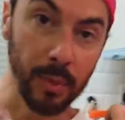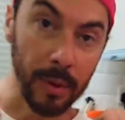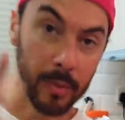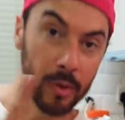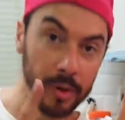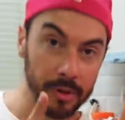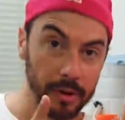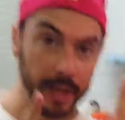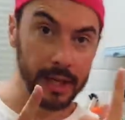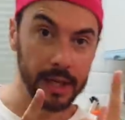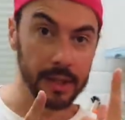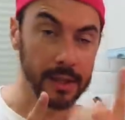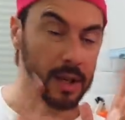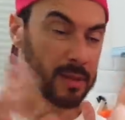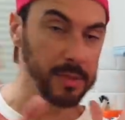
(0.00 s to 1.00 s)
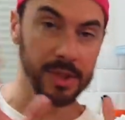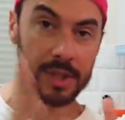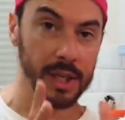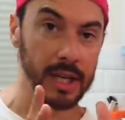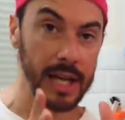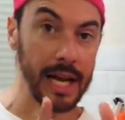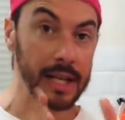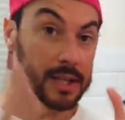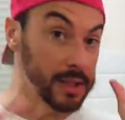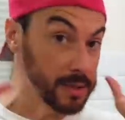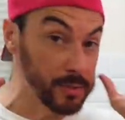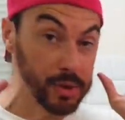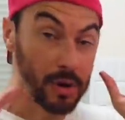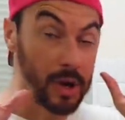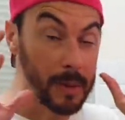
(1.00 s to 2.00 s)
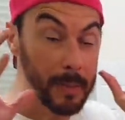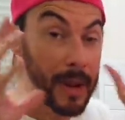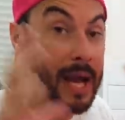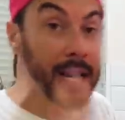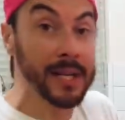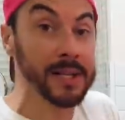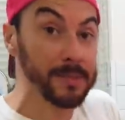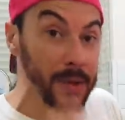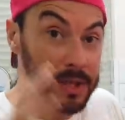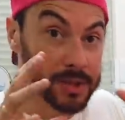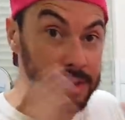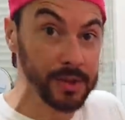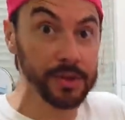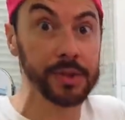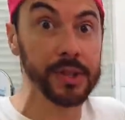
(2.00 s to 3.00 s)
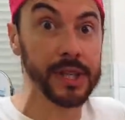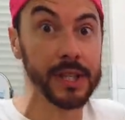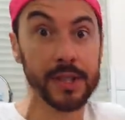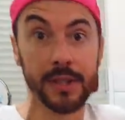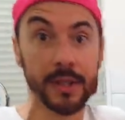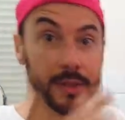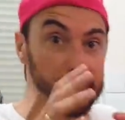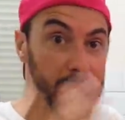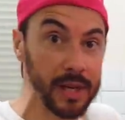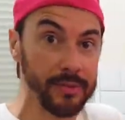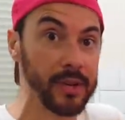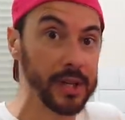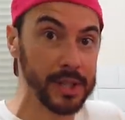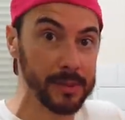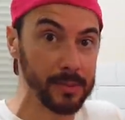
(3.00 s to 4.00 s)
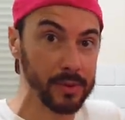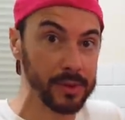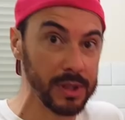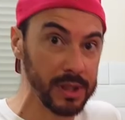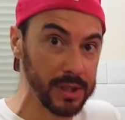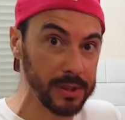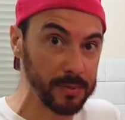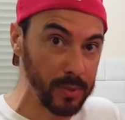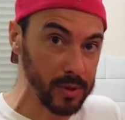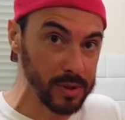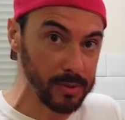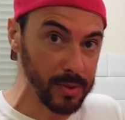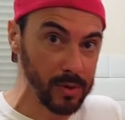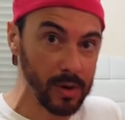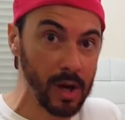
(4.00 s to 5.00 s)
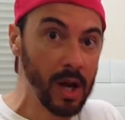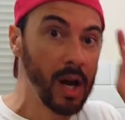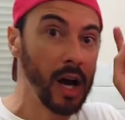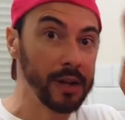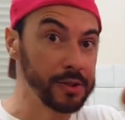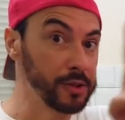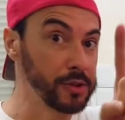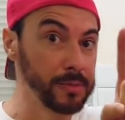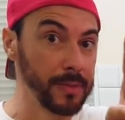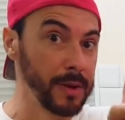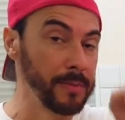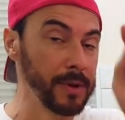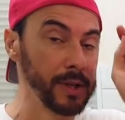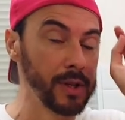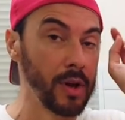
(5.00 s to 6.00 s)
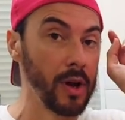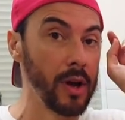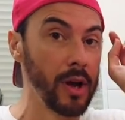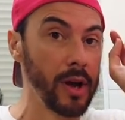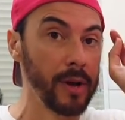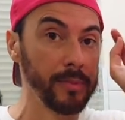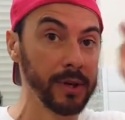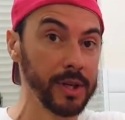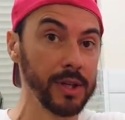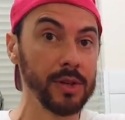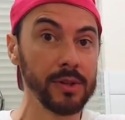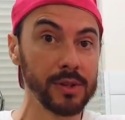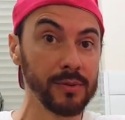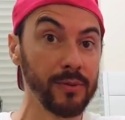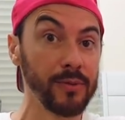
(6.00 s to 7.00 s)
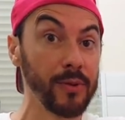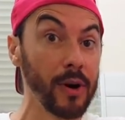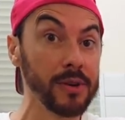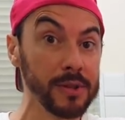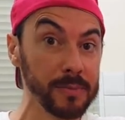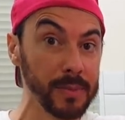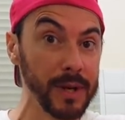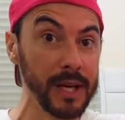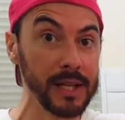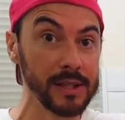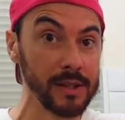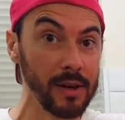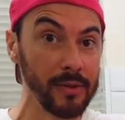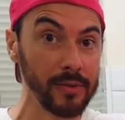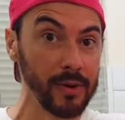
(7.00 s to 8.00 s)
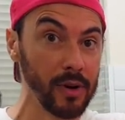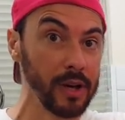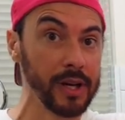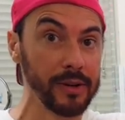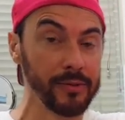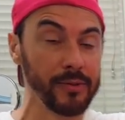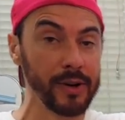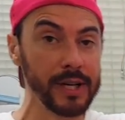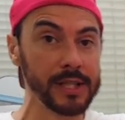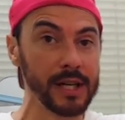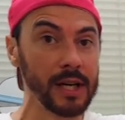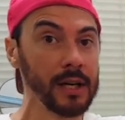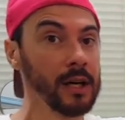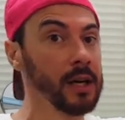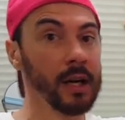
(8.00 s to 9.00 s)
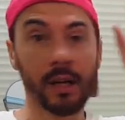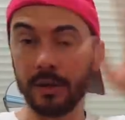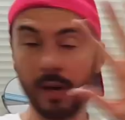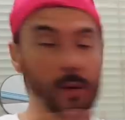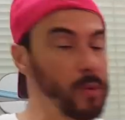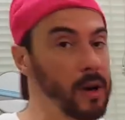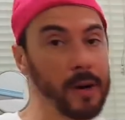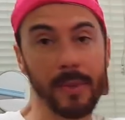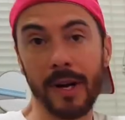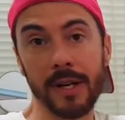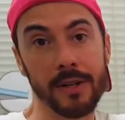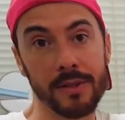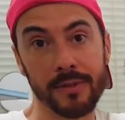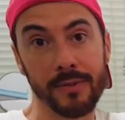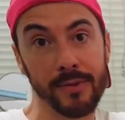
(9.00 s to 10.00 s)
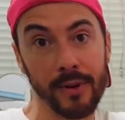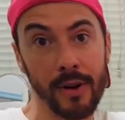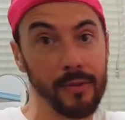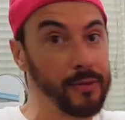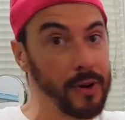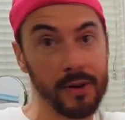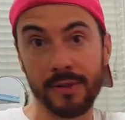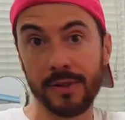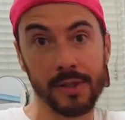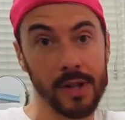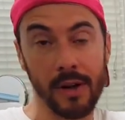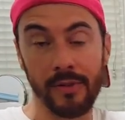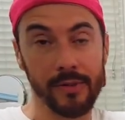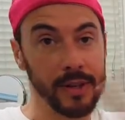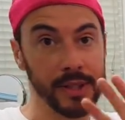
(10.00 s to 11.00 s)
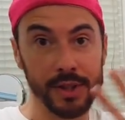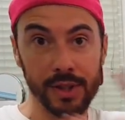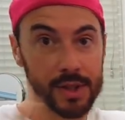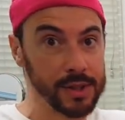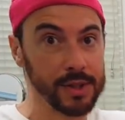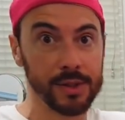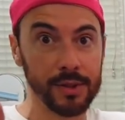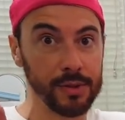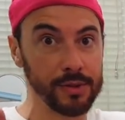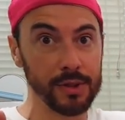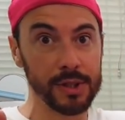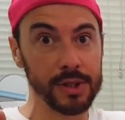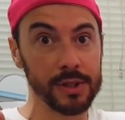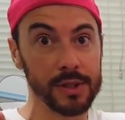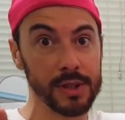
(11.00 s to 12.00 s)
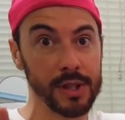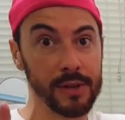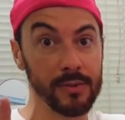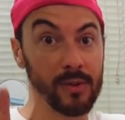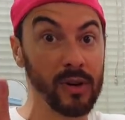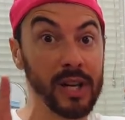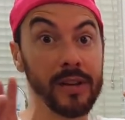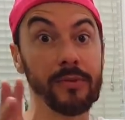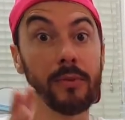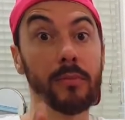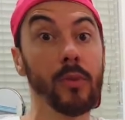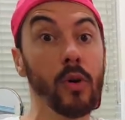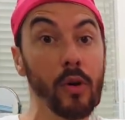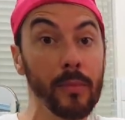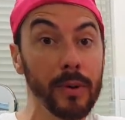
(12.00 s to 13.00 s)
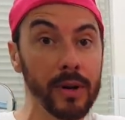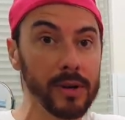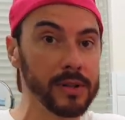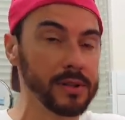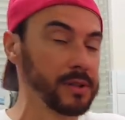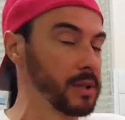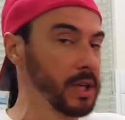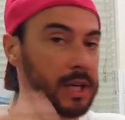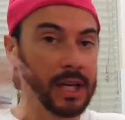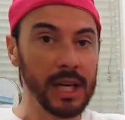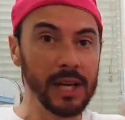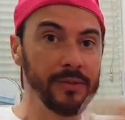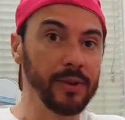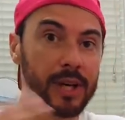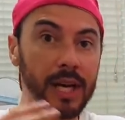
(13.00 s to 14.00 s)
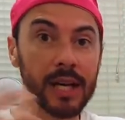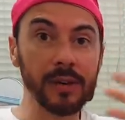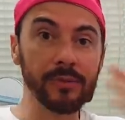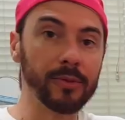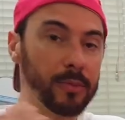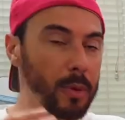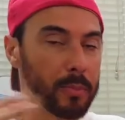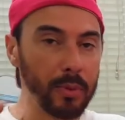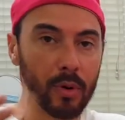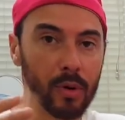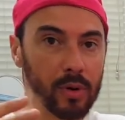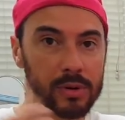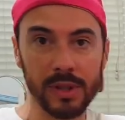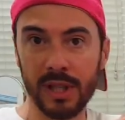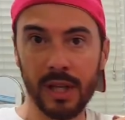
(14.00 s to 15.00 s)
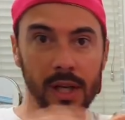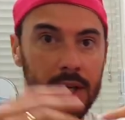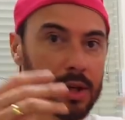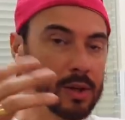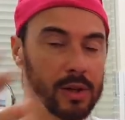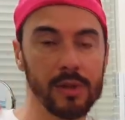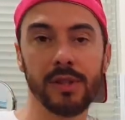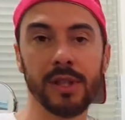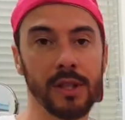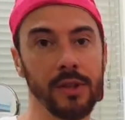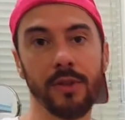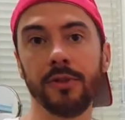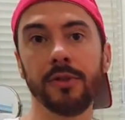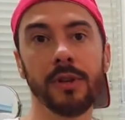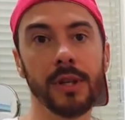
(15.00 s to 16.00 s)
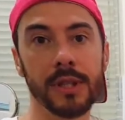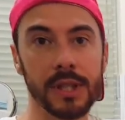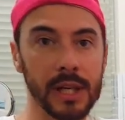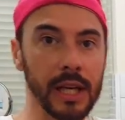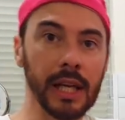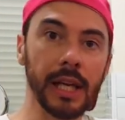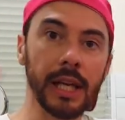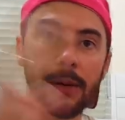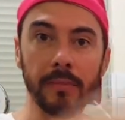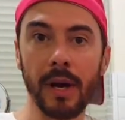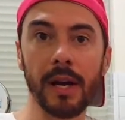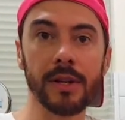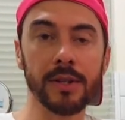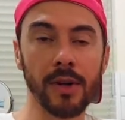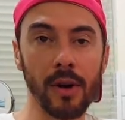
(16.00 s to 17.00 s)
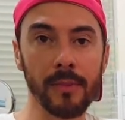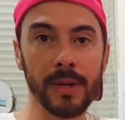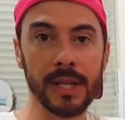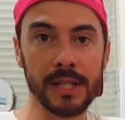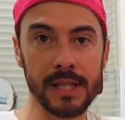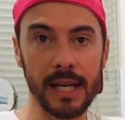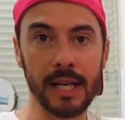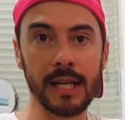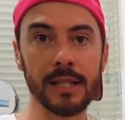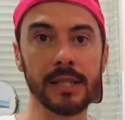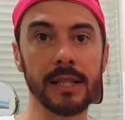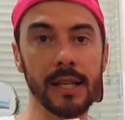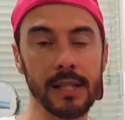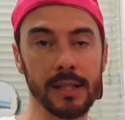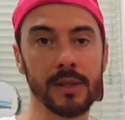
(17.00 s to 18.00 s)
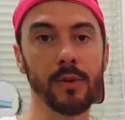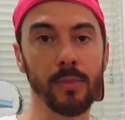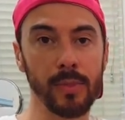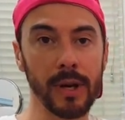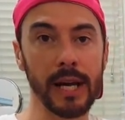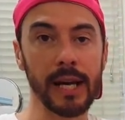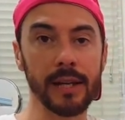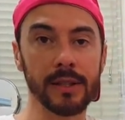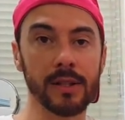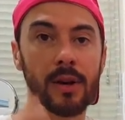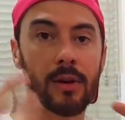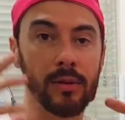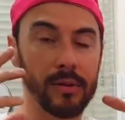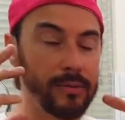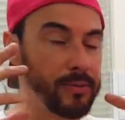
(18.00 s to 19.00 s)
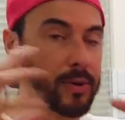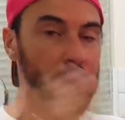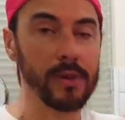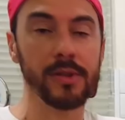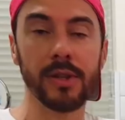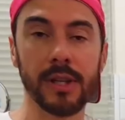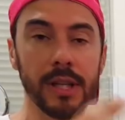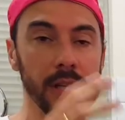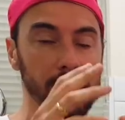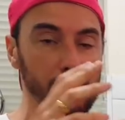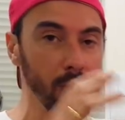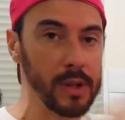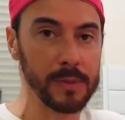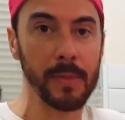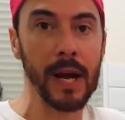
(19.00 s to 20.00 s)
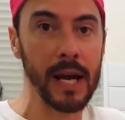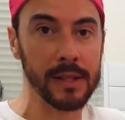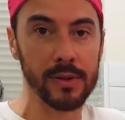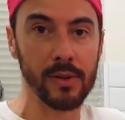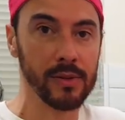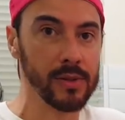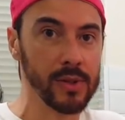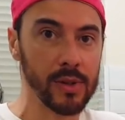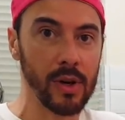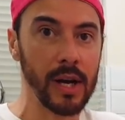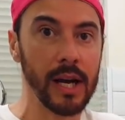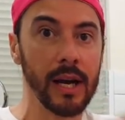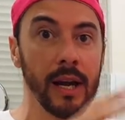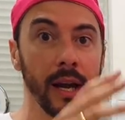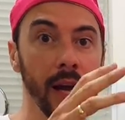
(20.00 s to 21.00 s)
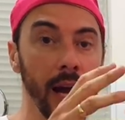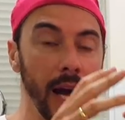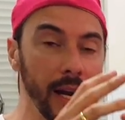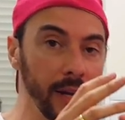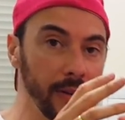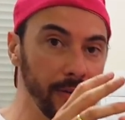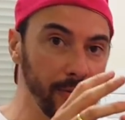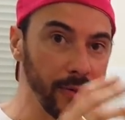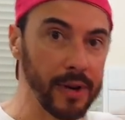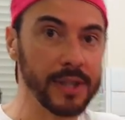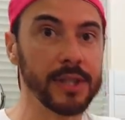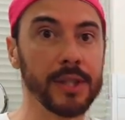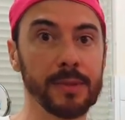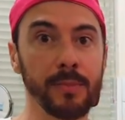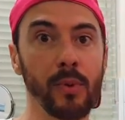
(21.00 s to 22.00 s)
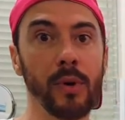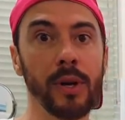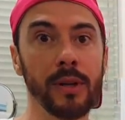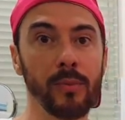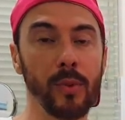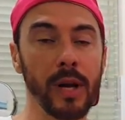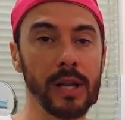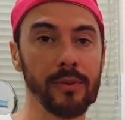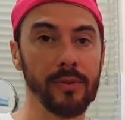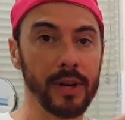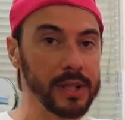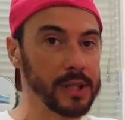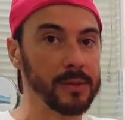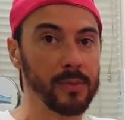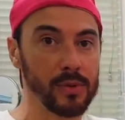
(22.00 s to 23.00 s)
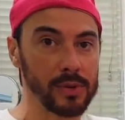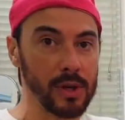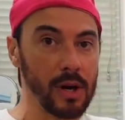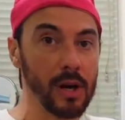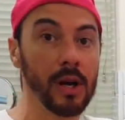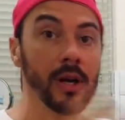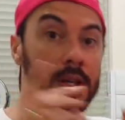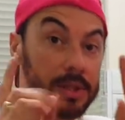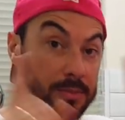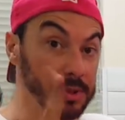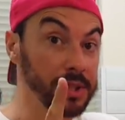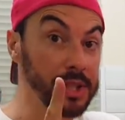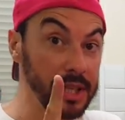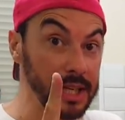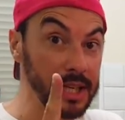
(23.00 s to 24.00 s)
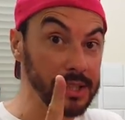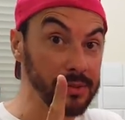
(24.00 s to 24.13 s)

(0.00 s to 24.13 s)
one more ingredient that I'm just going to add, because I'm trying to pack as much nutrients and as many vegetables in this as possible. I just remembered I'm going to use some frozen peas that I've got in the freezer. Don't worry about using frozen stuff, it's just as nutritious, if not even more, because if you're getting them from abroad, you're losing the nutrients in the amount of time that it's taking to get to your plate. So frozen is always packed on site and at the freshest point where the vegetables are. So I'm just going to get